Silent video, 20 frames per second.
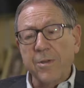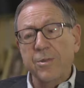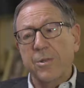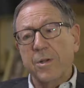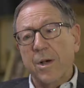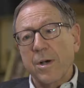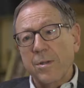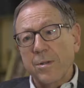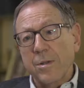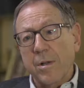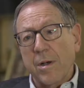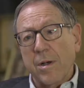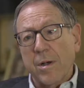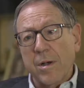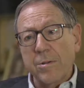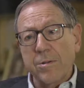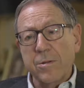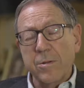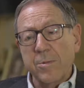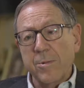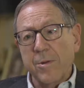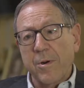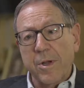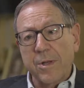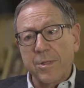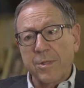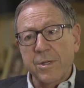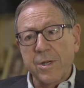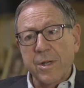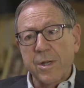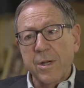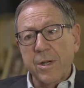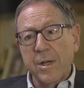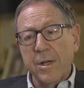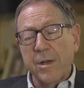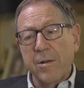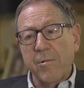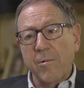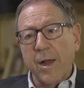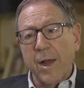assault on human rights
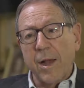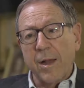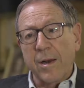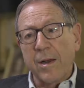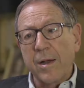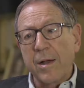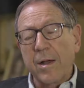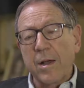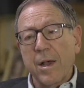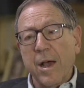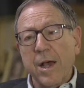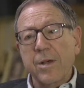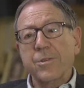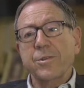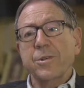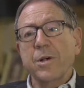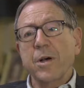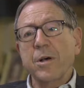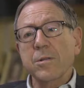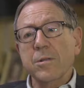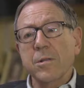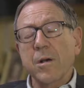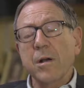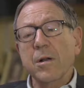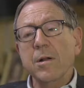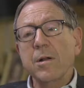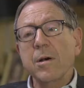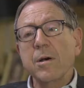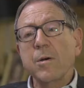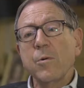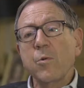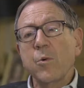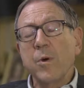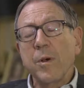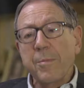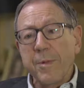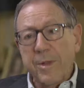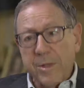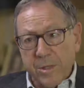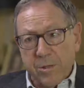in Iran, assault on
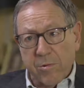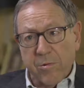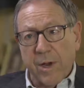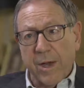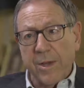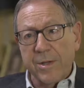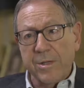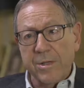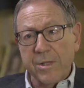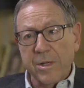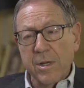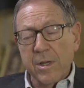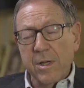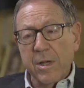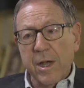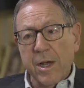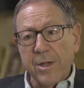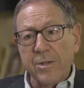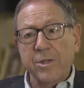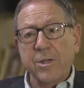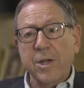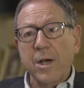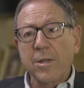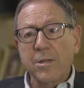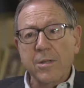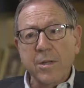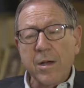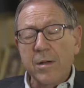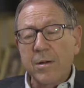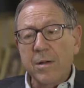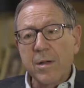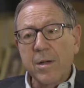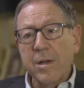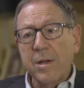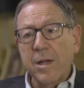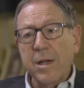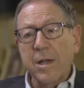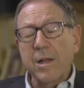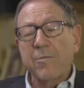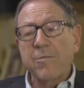women's rights, assault on
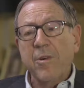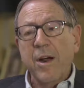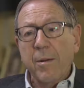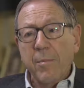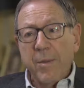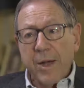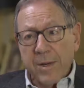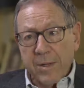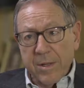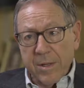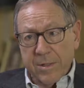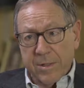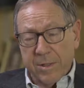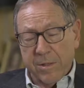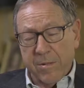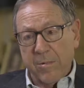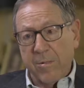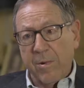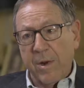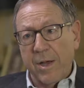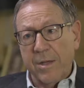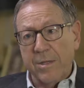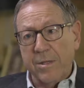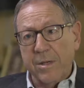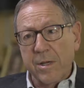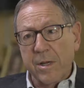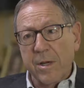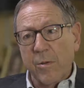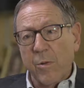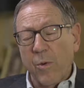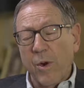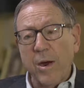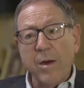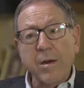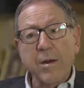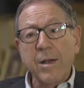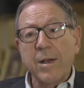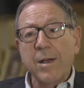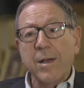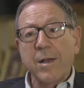environmentalist rights,
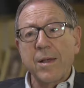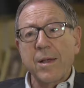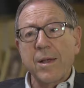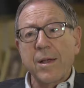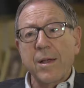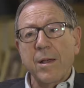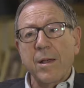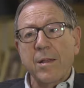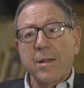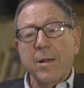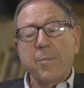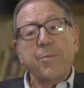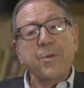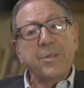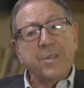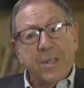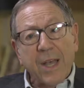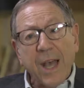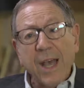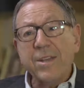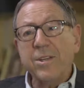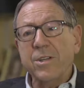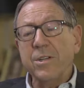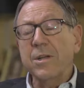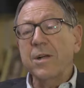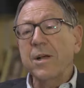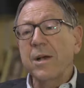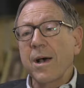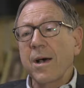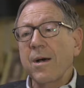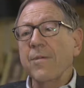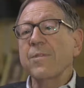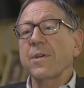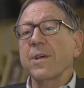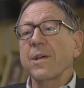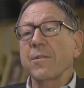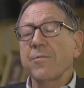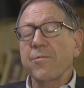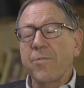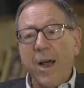where the protection of
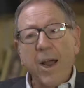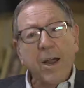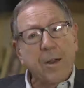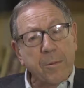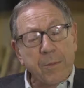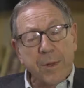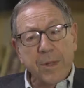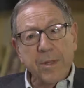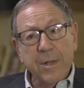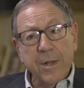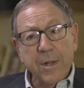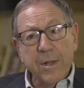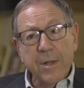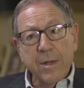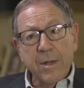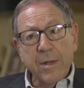the environment